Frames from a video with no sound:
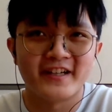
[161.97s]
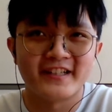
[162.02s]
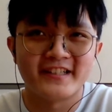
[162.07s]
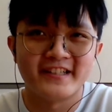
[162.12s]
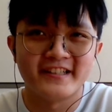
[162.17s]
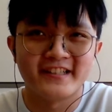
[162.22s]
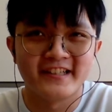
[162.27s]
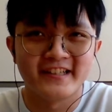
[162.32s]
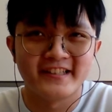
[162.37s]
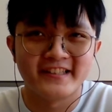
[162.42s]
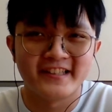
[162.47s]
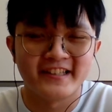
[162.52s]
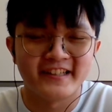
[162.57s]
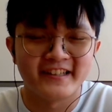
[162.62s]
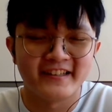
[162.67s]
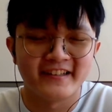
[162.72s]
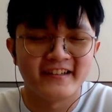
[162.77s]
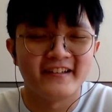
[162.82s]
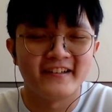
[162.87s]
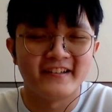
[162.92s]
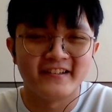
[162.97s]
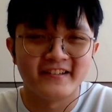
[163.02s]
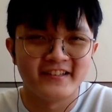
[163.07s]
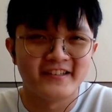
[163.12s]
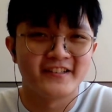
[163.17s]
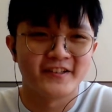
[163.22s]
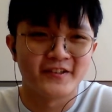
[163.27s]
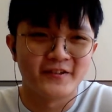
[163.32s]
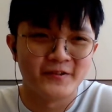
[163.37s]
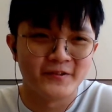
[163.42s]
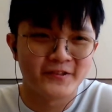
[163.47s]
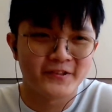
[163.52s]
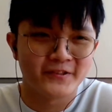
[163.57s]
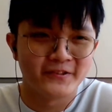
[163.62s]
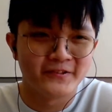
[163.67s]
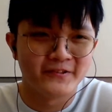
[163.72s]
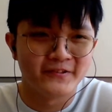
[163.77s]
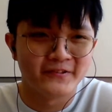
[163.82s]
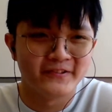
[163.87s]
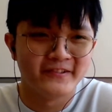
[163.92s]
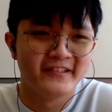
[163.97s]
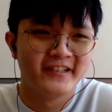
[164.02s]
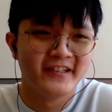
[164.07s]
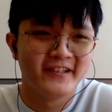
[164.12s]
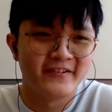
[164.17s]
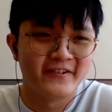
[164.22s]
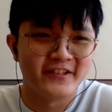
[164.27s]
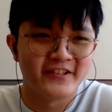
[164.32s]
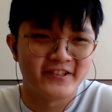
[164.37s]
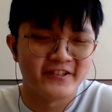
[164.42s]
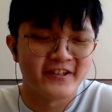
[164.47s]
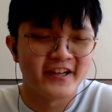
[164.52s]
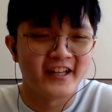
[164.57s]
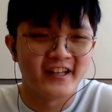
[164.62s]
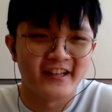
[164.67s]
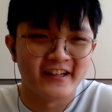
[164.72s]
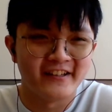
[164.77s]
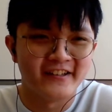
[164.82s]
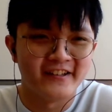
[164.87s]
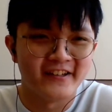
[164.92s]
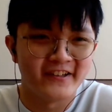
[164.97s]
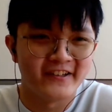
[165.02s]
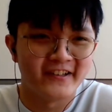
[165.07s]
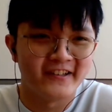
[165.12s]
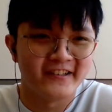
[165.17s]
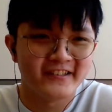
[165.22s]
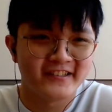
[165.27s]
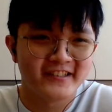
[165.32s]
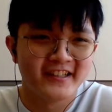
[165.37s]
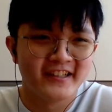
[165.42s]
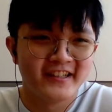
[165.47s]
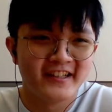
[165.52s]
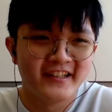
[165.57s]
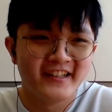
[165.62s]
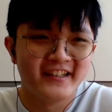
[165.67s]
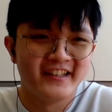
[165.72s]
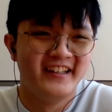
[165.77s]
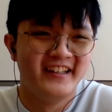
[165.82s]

sister saying it's a good school which you can learn a lot.